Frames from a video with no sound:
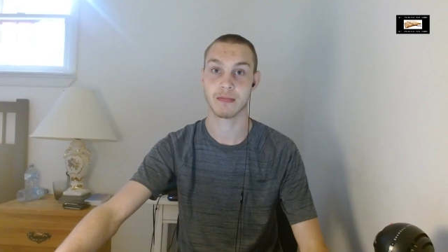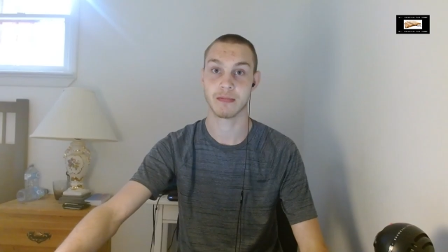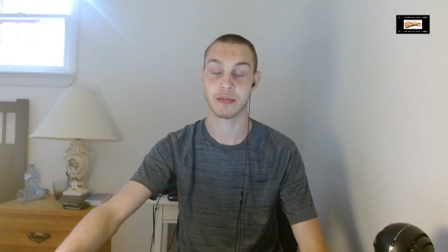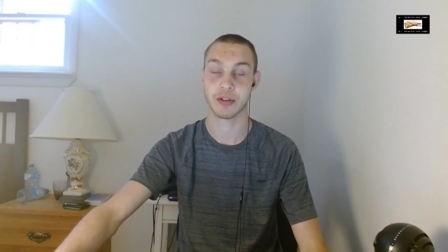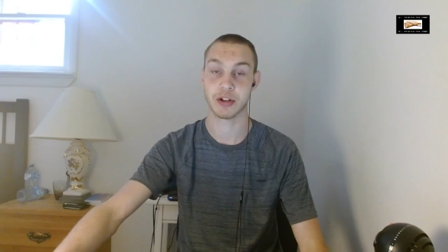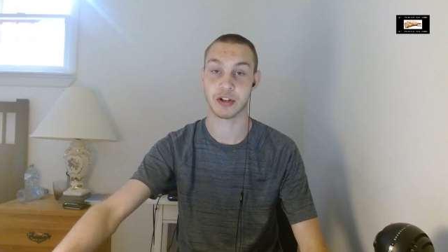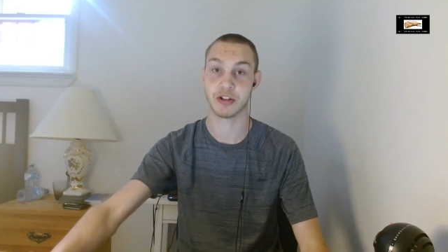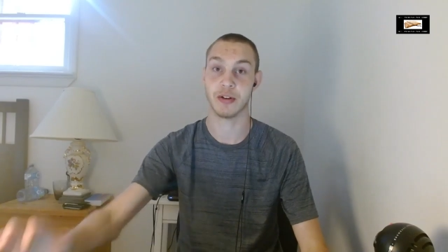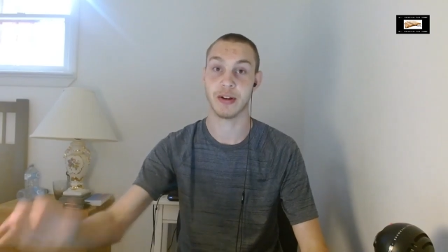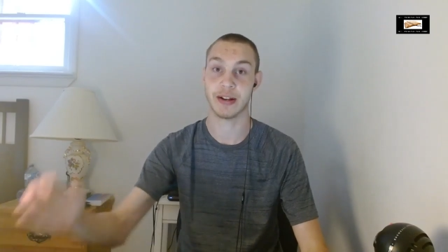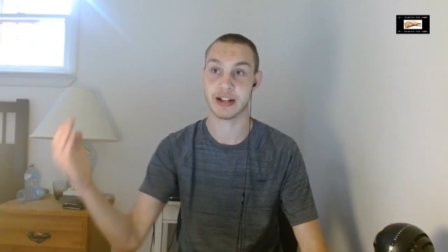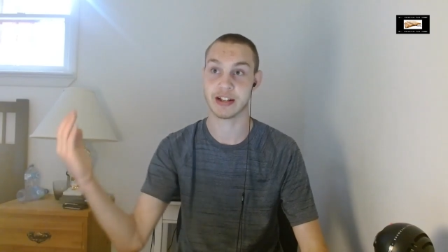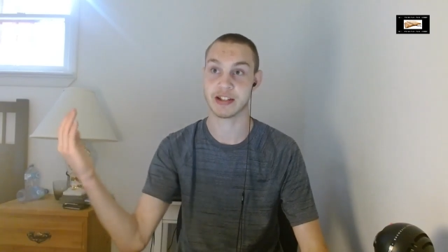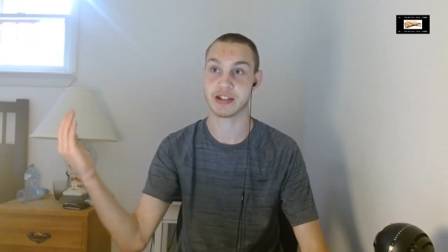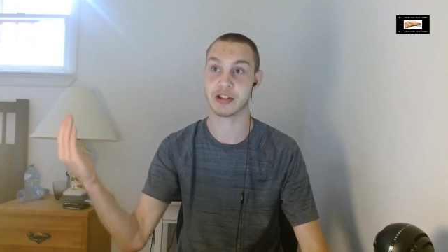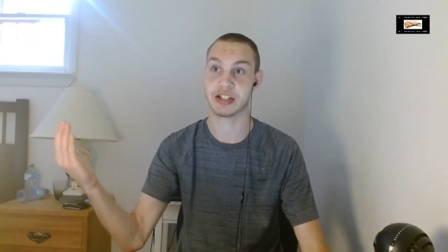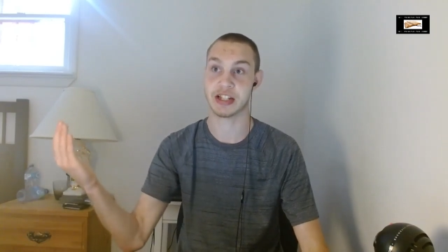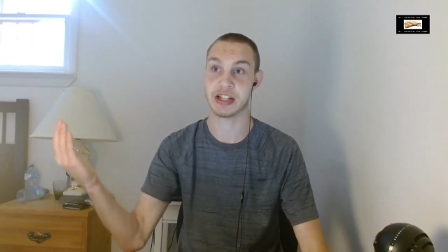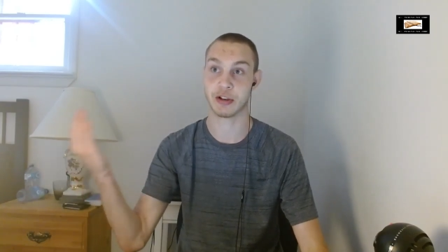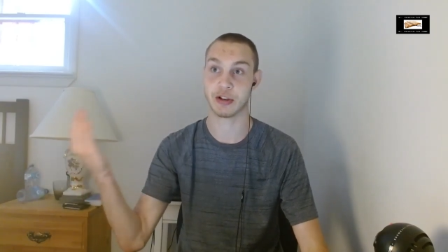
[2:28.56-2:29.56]
They're doing this.
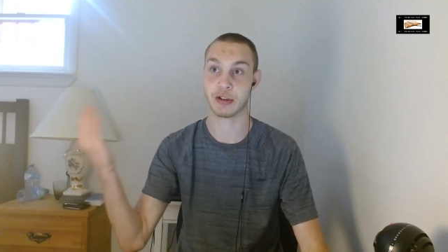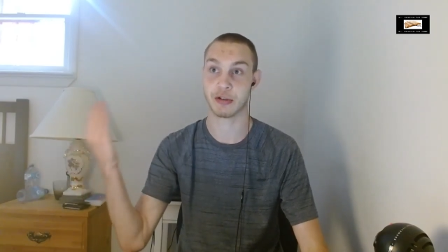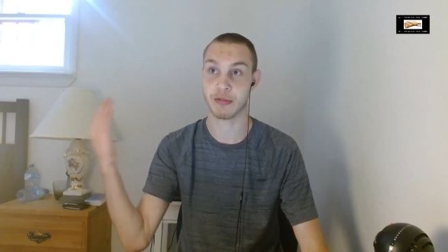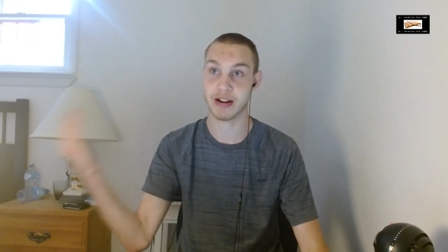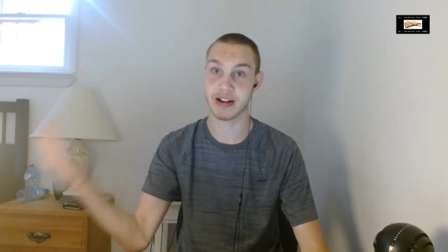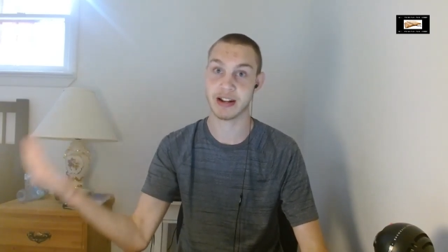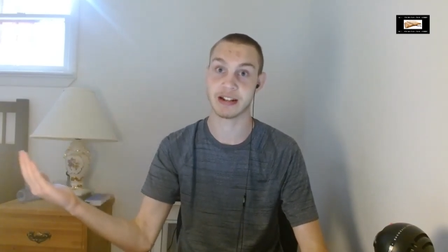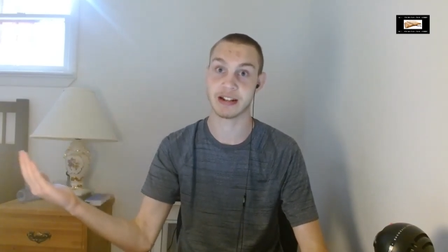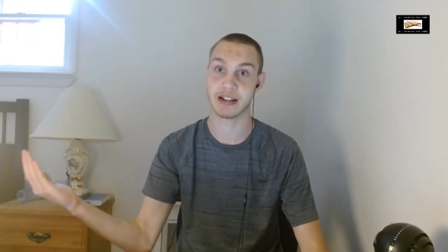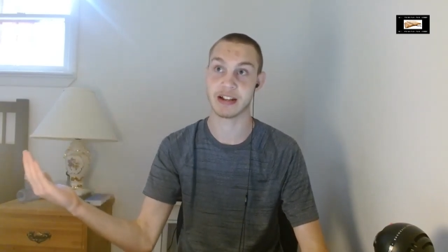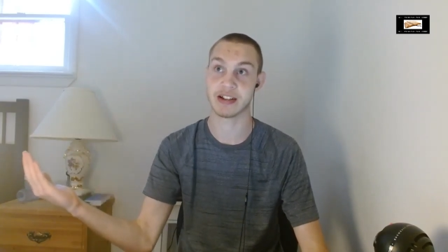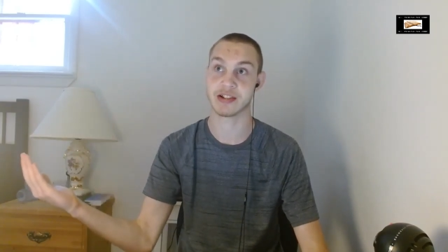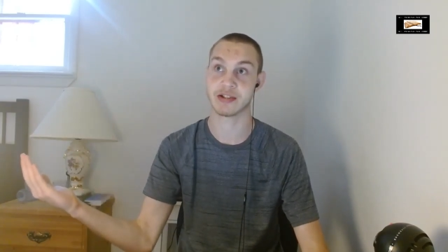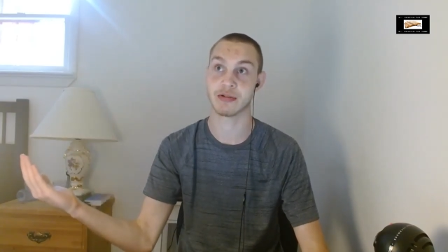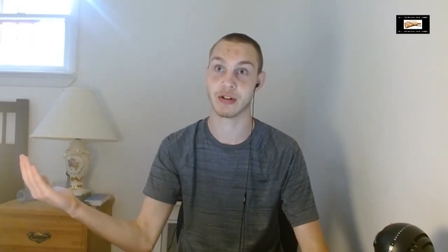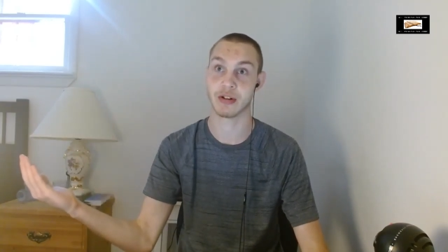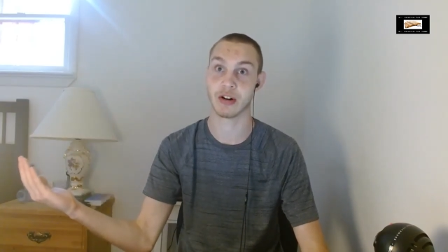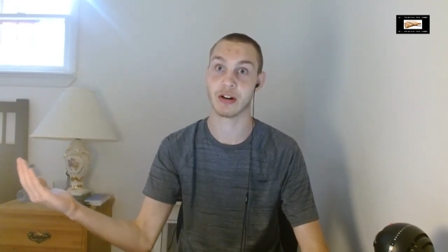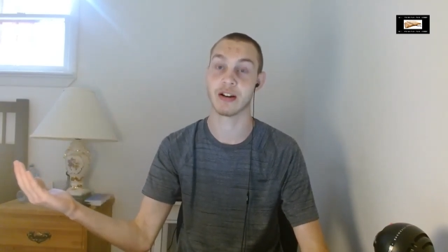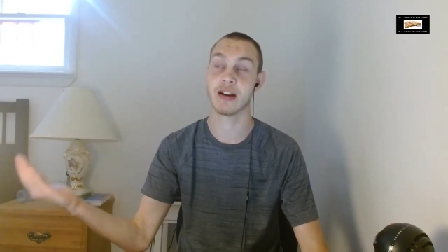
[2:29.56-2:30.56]
See, they're threatening this
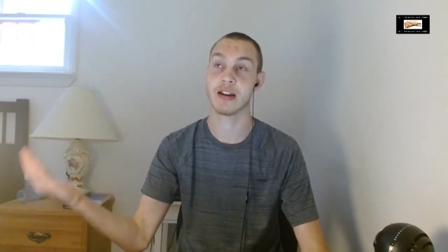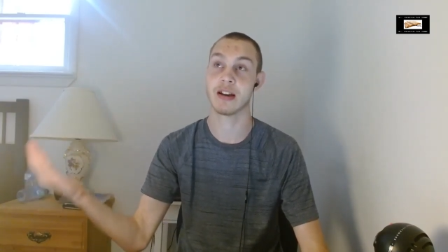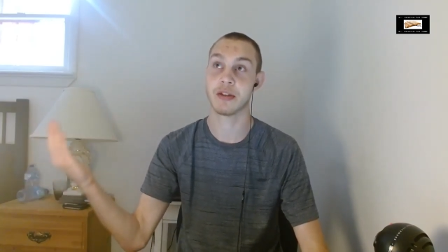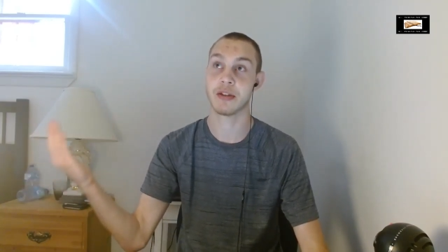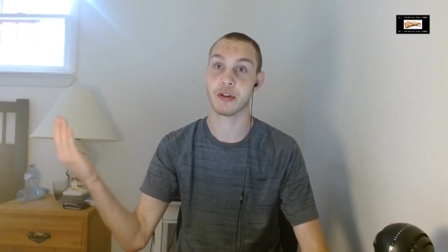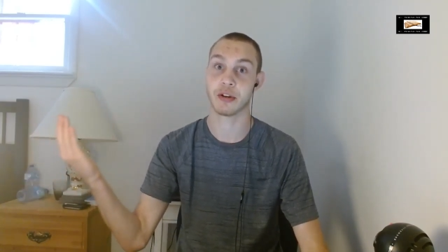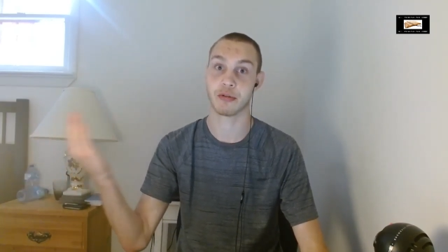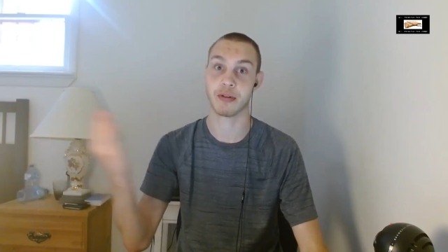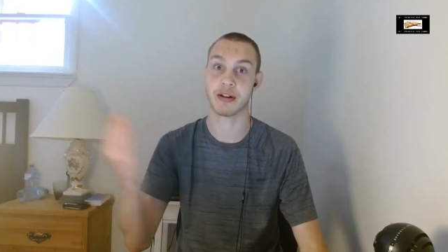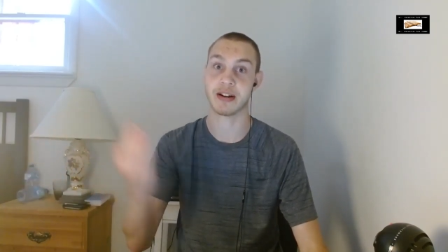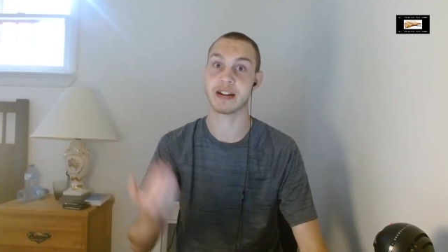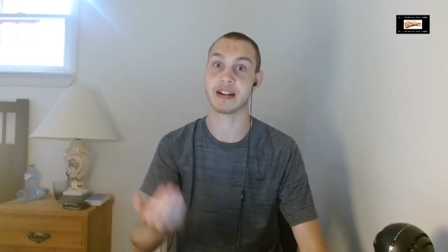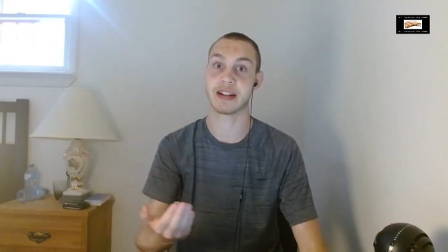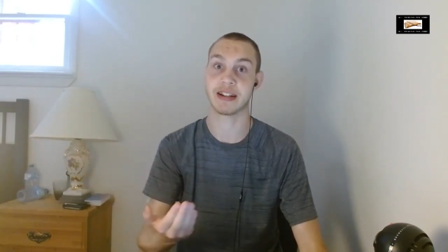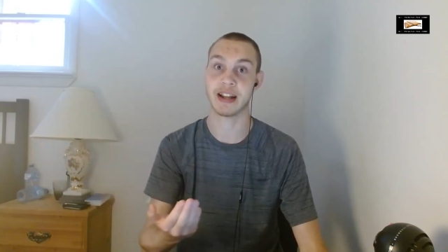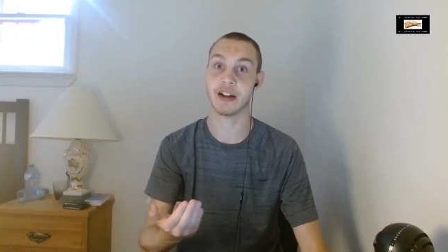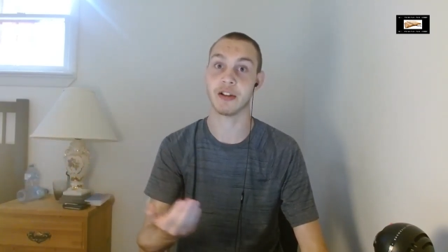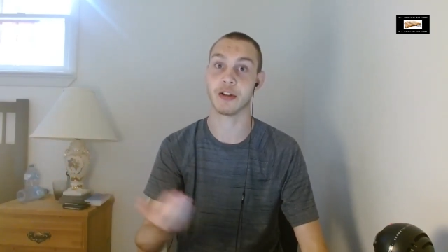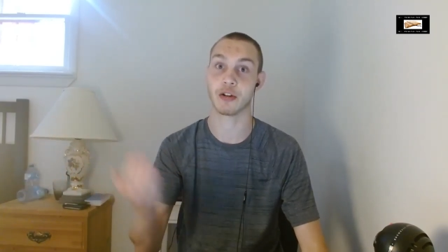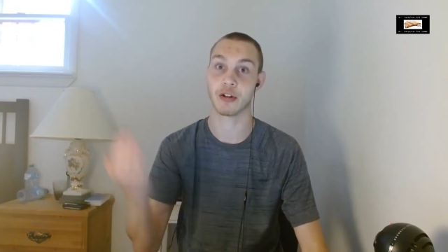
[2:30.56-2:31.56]
to her. They're threatening to
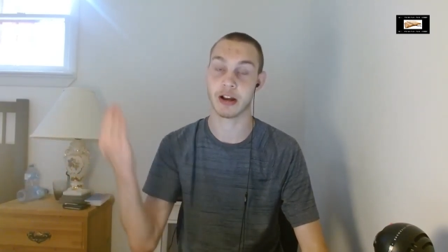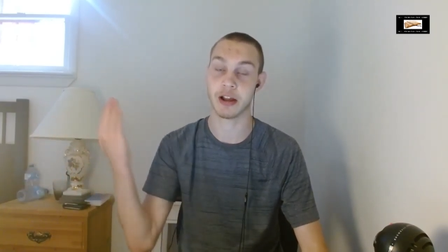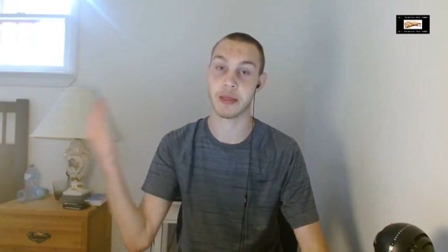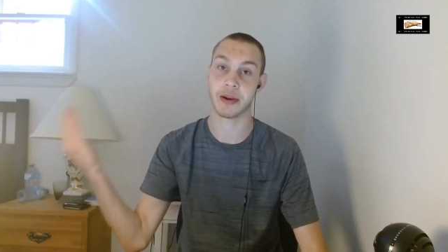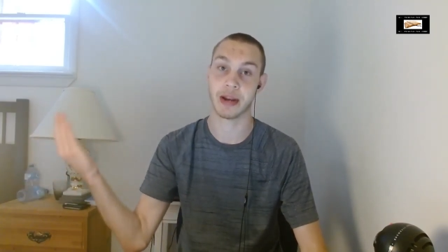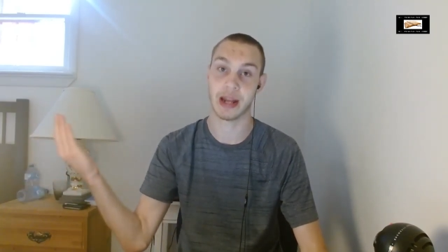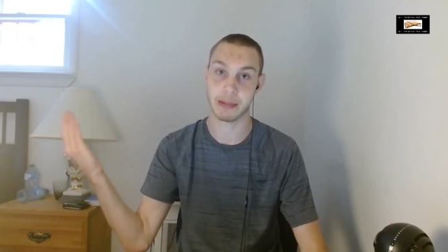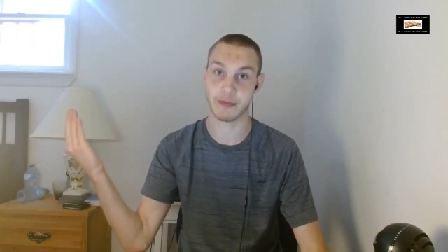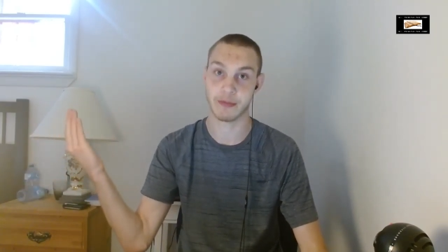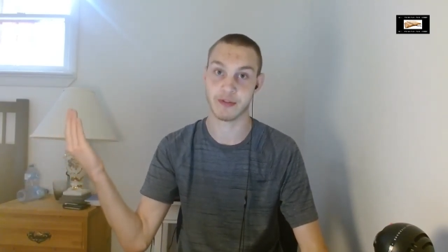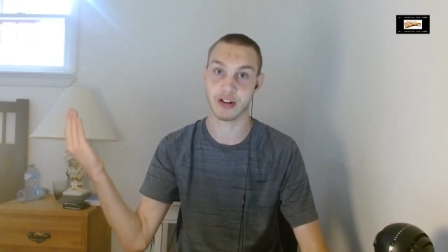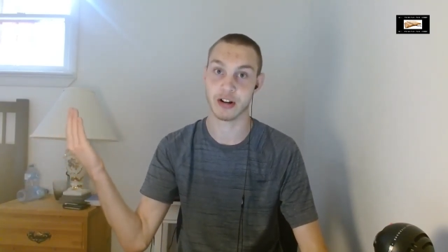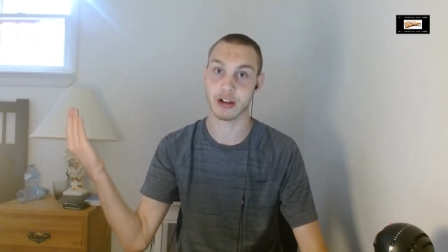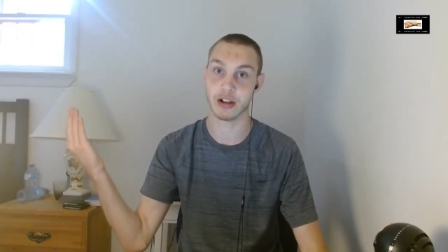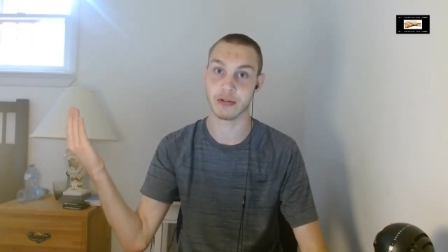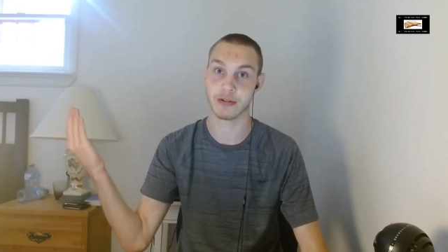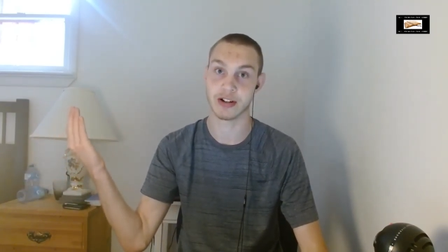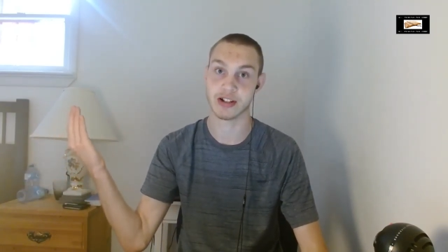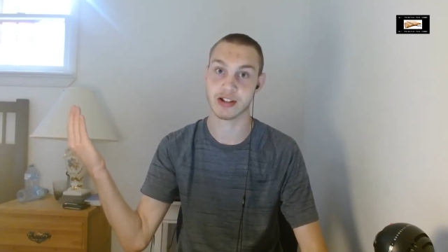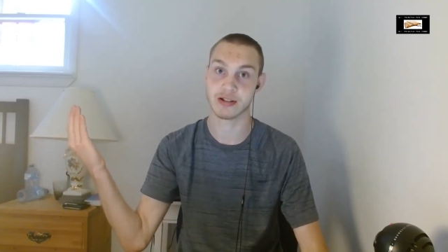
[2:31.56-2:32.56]
kill her in the name of
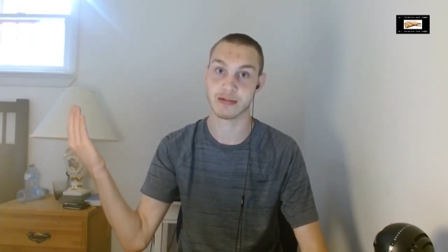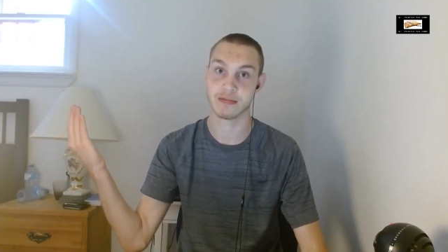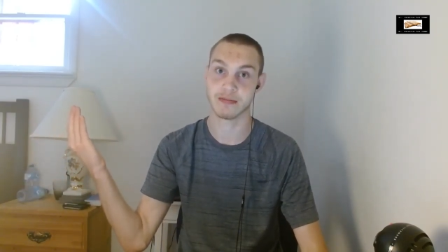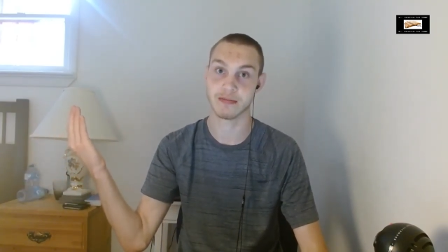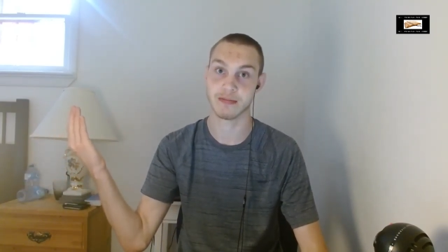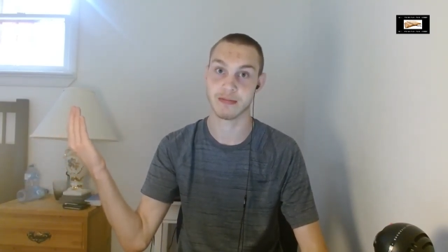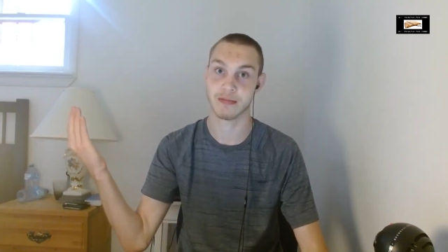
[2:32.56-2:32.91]
tolerance.